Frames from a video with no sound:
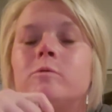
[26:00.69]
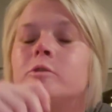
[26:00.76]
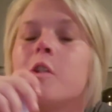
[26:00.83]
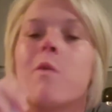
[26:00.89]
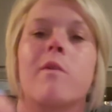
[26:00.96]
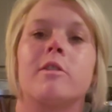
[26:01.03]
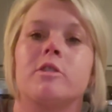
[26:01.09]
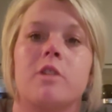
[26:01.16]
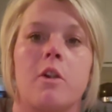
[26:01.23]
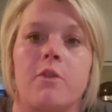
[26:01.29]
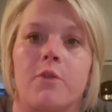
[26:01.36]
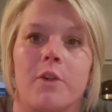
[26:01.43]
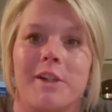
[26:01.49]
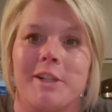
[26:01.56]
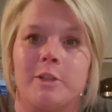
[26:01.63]
was so
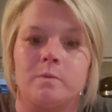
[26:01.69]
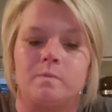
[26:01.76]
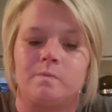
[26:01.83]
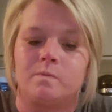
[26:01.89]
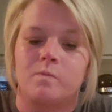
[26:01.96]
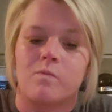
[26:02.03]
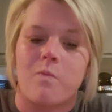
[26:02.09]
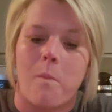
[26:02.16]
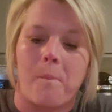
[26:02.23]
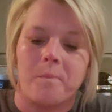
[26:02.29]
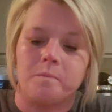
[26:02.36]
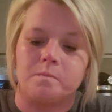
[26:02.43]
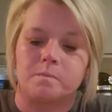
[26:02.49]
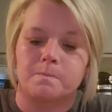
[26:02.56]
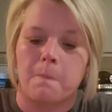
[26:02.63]
frail
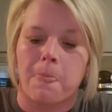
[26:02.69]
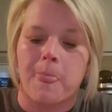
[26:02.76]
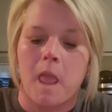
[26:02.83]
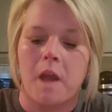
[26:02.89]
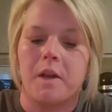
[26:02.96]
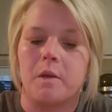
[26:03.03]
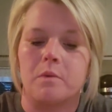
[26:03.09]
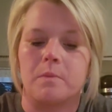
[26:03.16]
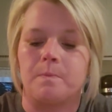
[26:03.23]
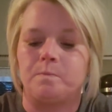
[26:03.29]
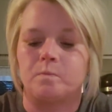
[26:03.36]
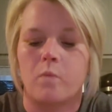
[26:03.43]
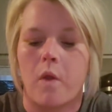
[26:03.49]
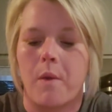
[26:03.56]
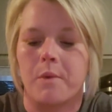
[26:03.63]
that
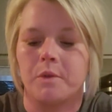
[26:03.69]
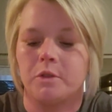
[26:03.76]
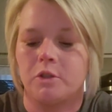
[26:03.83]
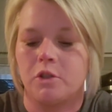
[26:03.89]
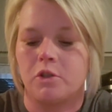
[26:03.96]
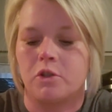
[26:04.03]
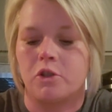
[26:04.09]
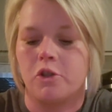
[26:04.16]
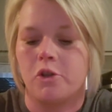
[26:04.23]
it was just